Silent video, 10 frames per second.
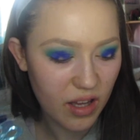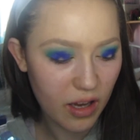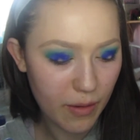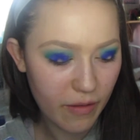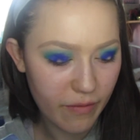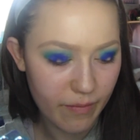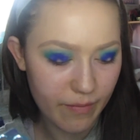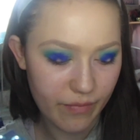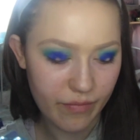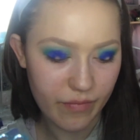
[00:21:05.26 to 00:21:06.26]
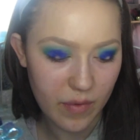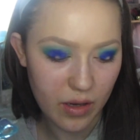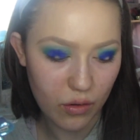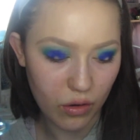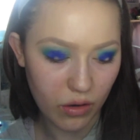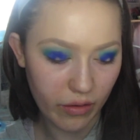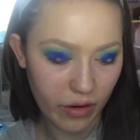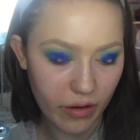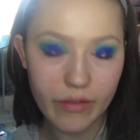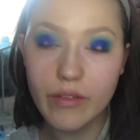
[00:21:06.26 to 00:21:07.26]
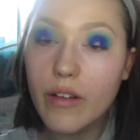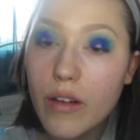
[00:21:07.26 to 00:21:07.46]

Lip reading: take a bit of colour off.